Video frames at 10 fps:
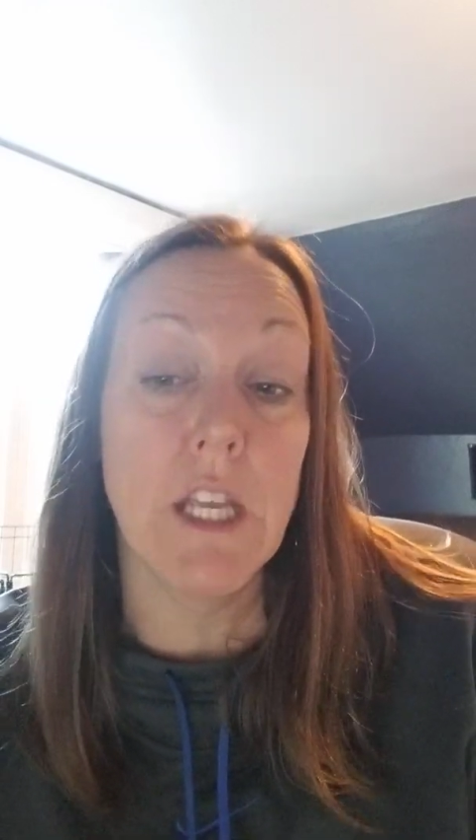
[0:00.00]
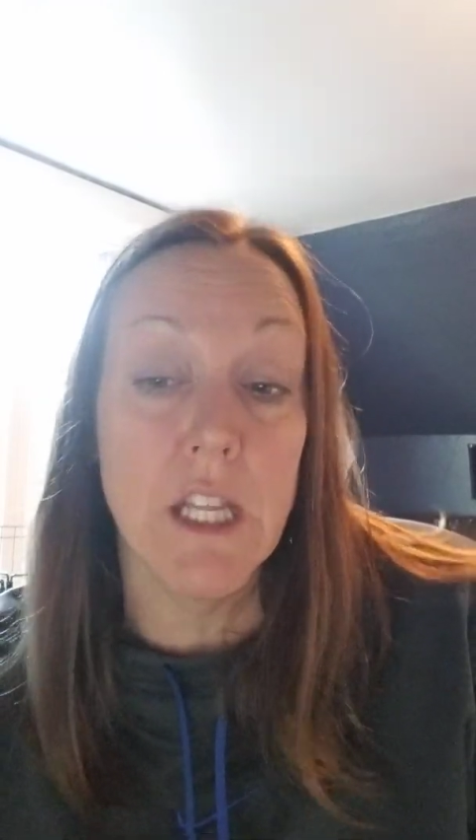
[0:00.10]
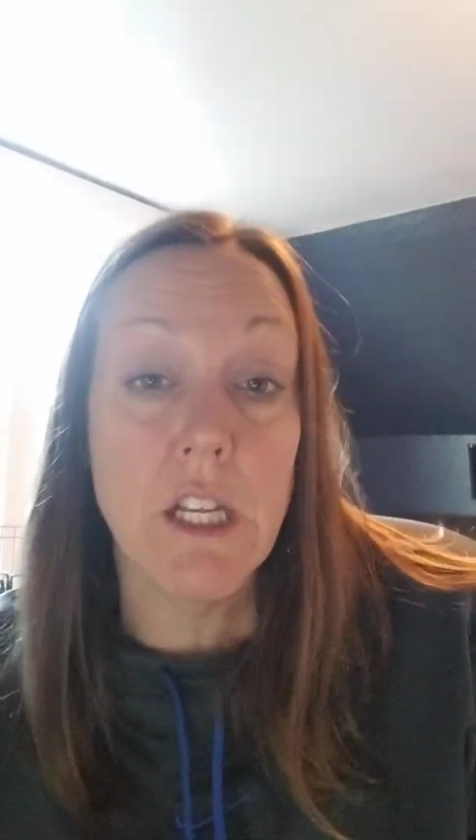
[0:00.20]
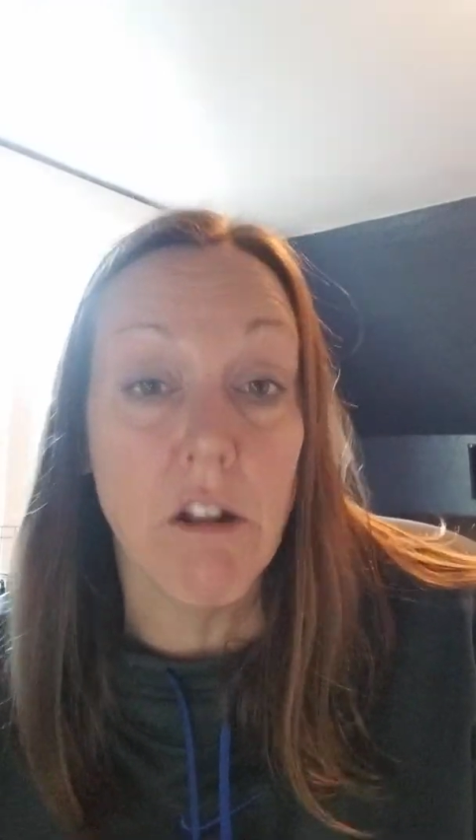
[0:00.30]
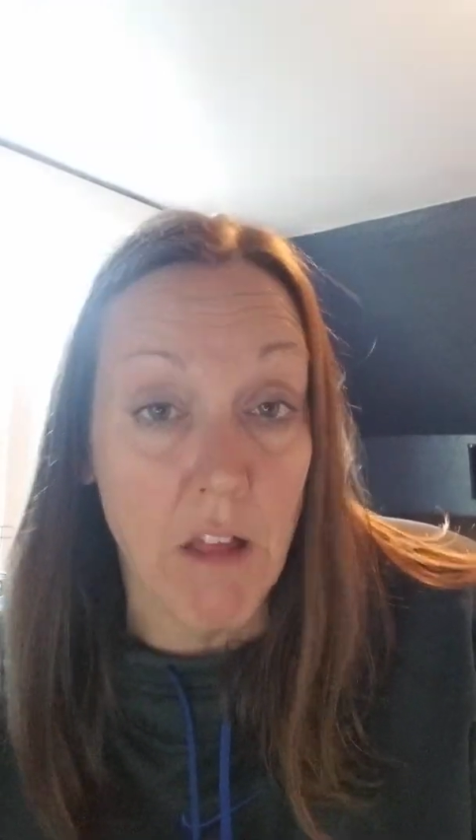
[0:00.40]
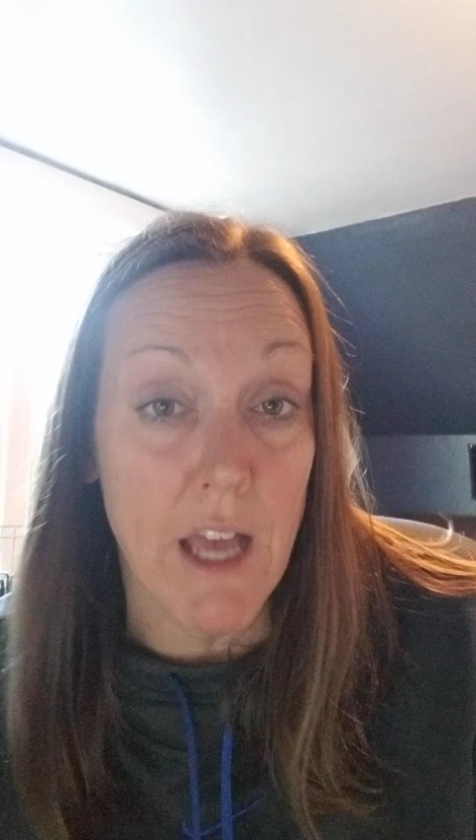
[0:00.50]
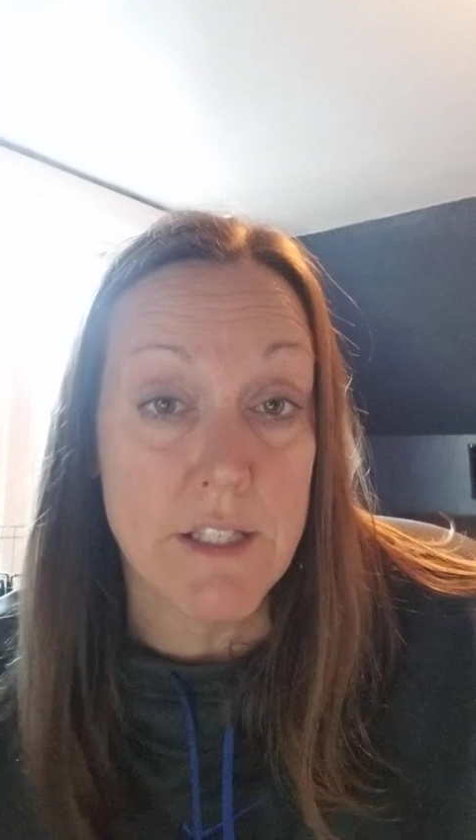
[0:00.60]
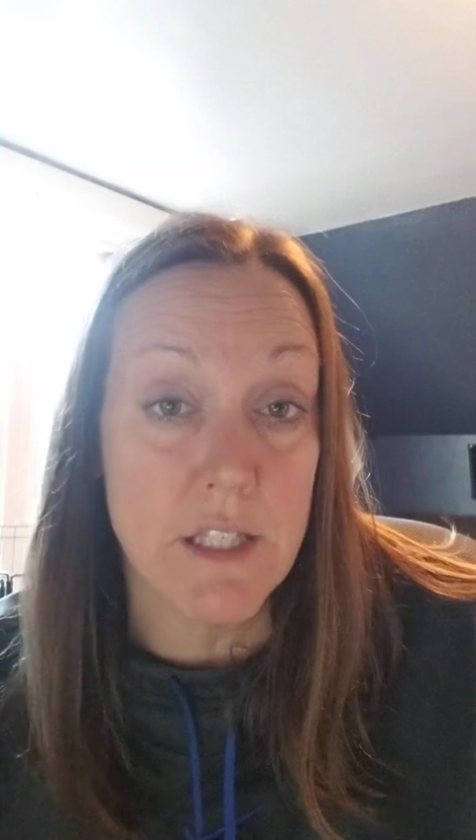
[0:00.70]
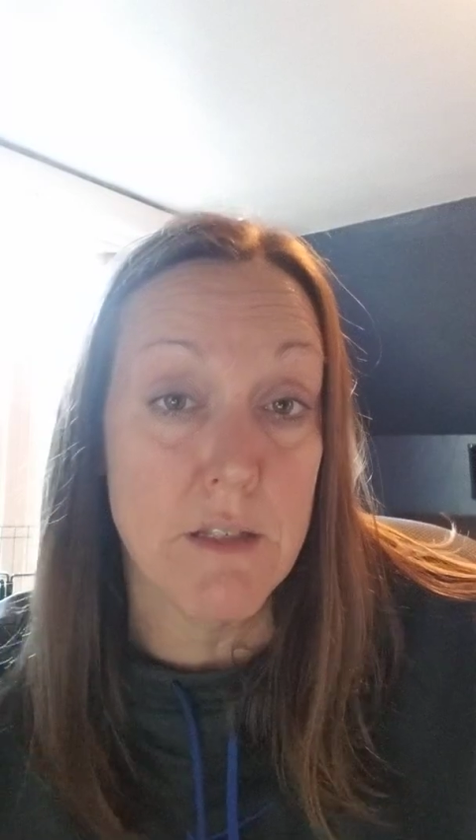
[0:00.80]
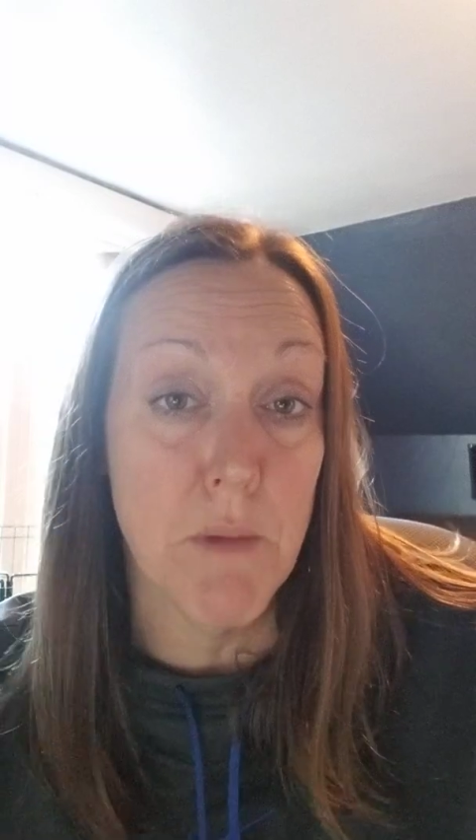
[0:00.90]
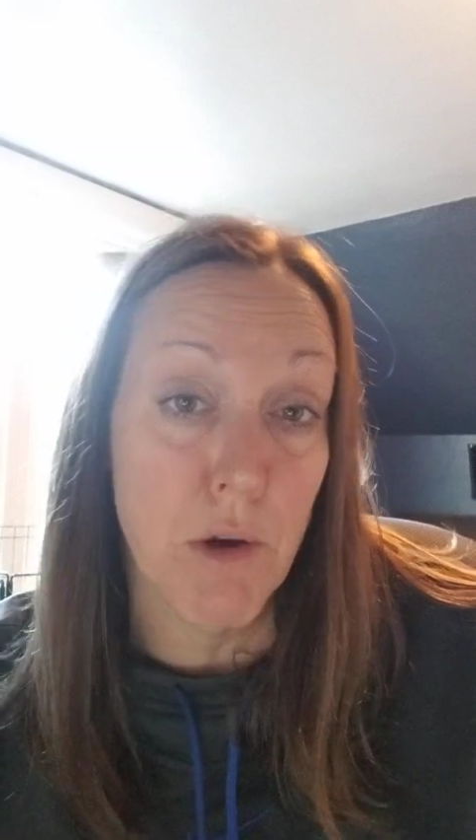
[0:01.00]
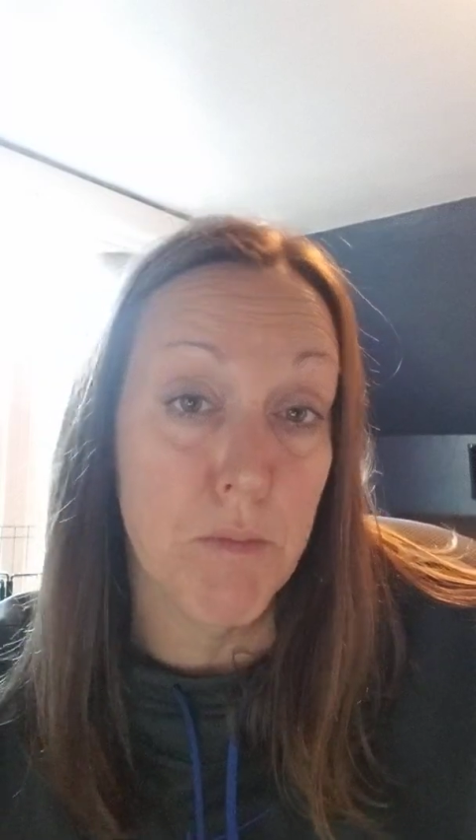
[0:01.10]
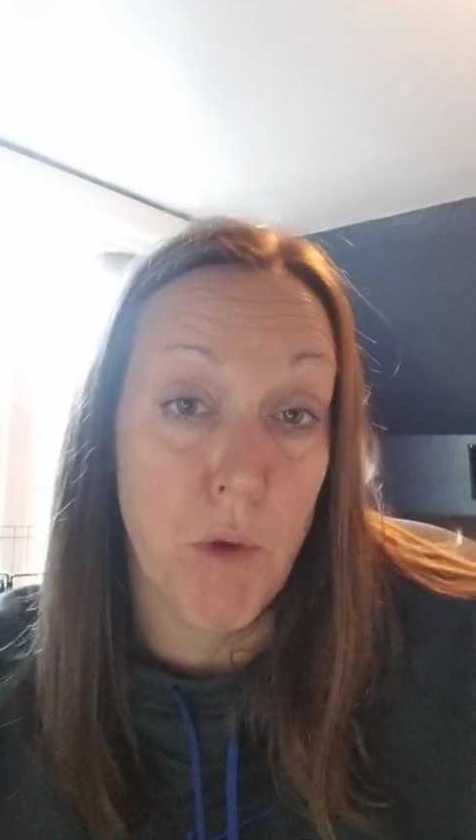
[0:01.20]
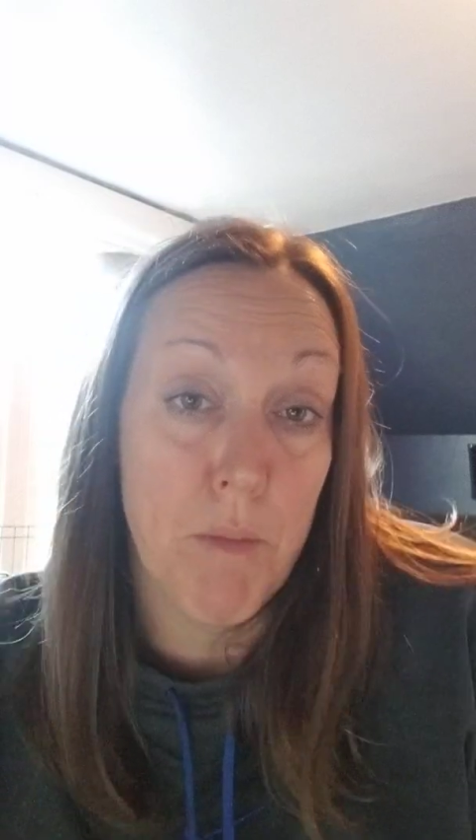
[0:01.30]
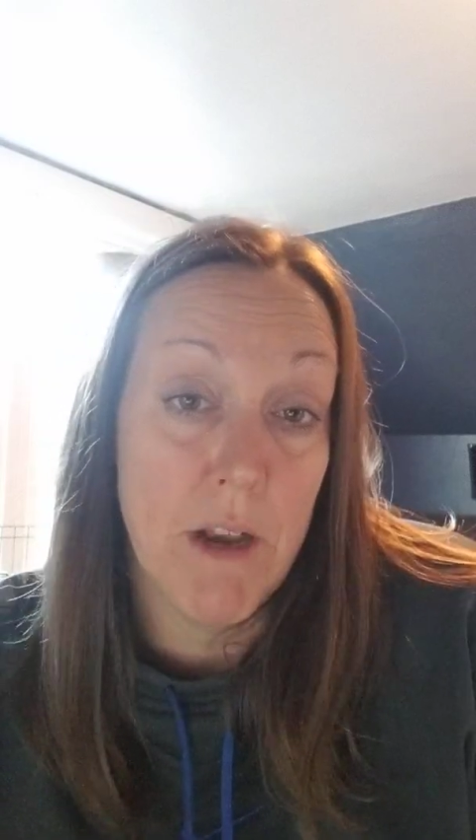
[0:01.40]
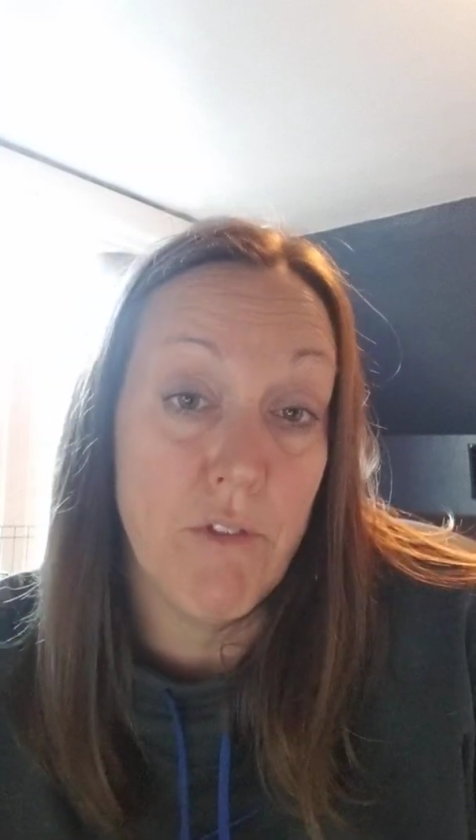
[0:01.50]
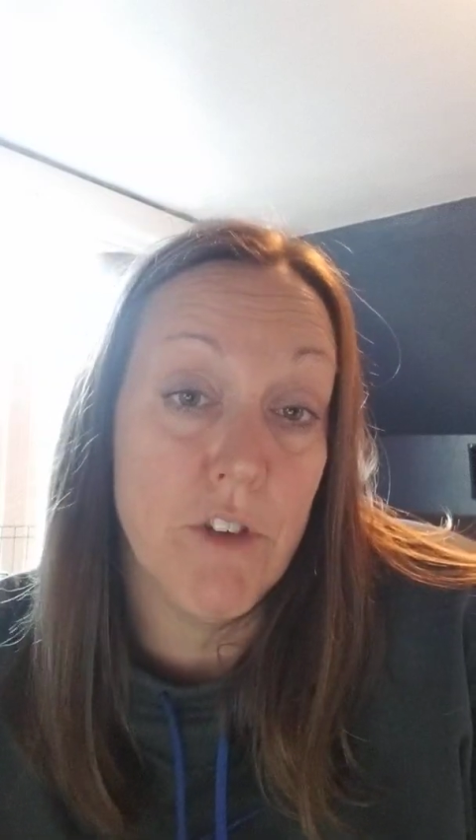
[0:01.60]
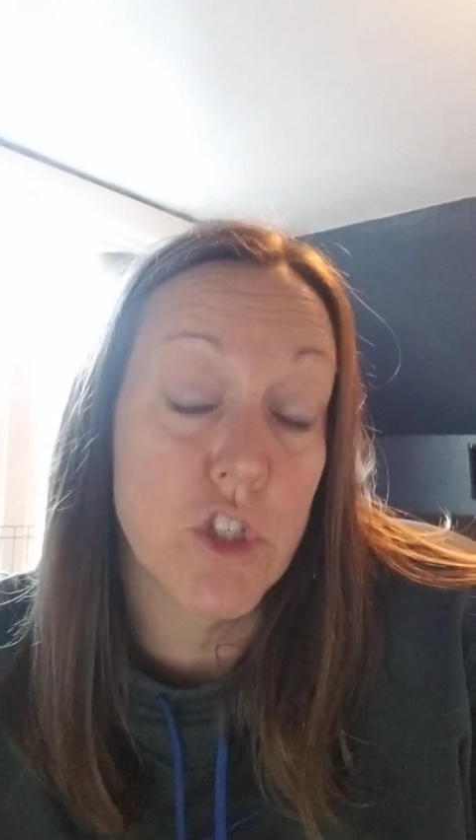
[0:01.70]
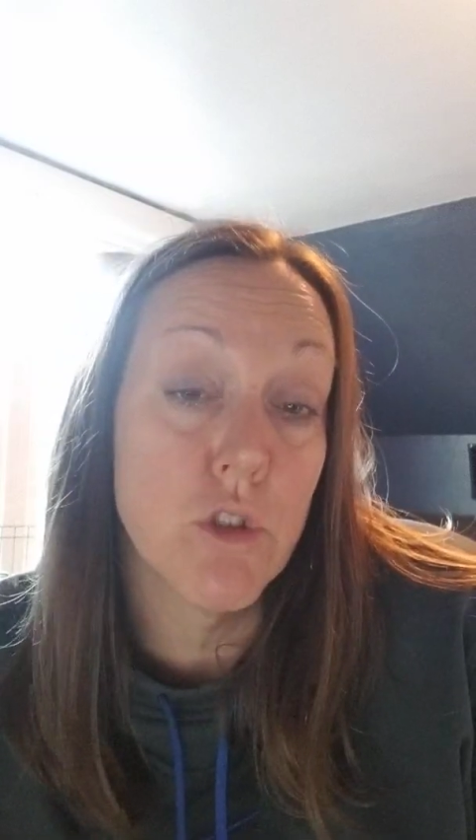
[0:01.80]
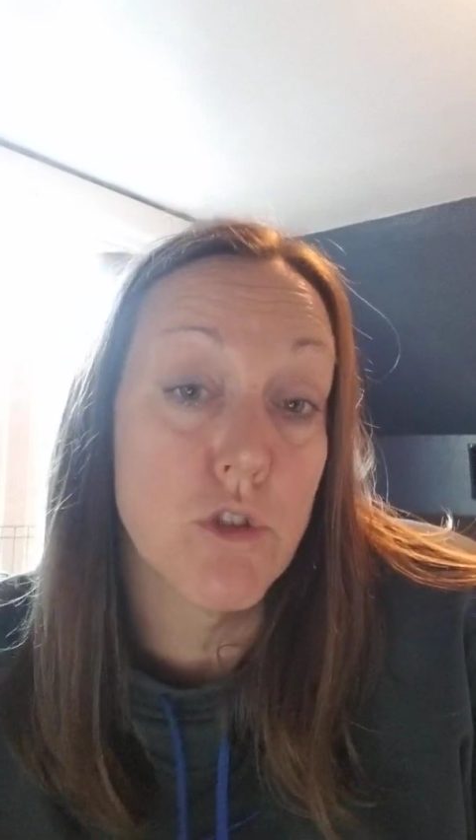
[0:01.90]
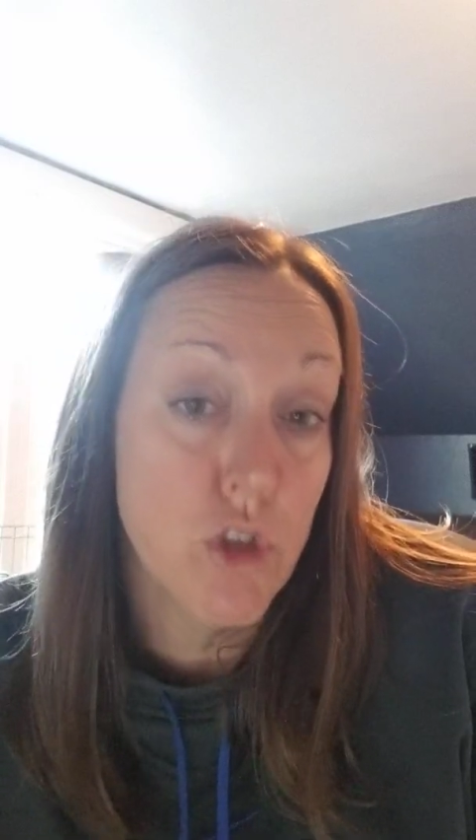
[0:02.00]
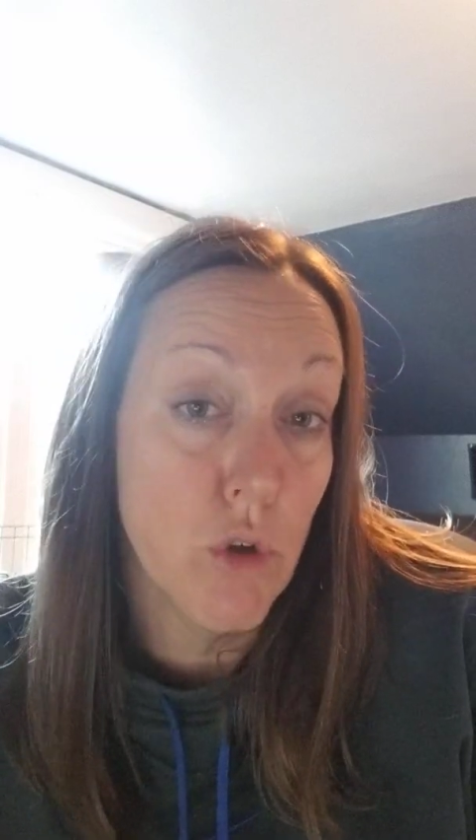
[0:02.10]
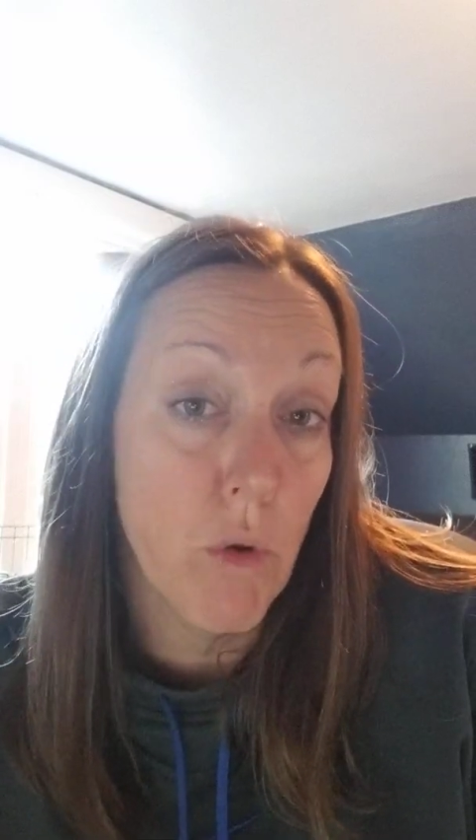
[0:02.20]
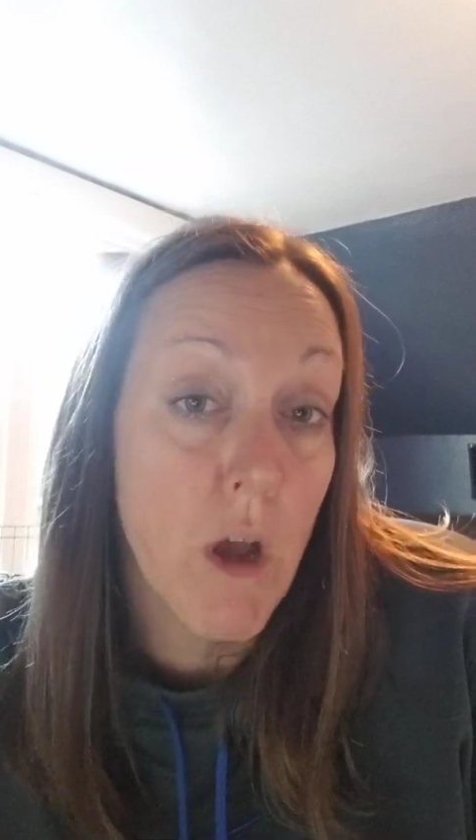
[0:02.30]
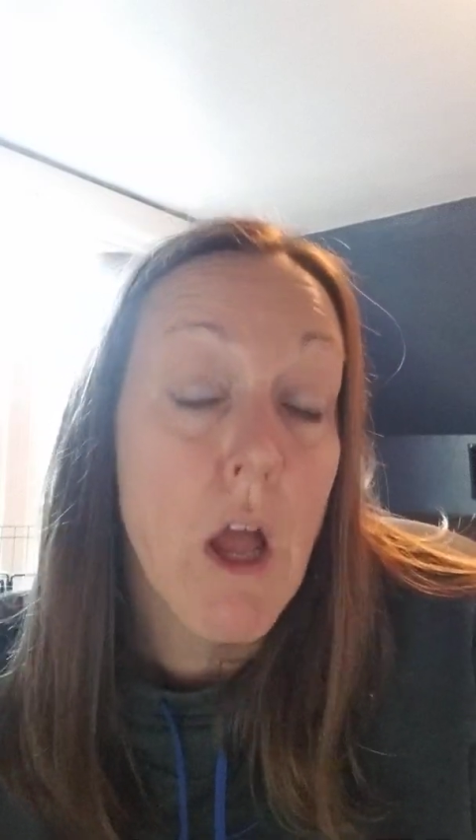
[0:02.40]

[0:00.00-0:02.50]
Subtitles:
in class is more beneficial too.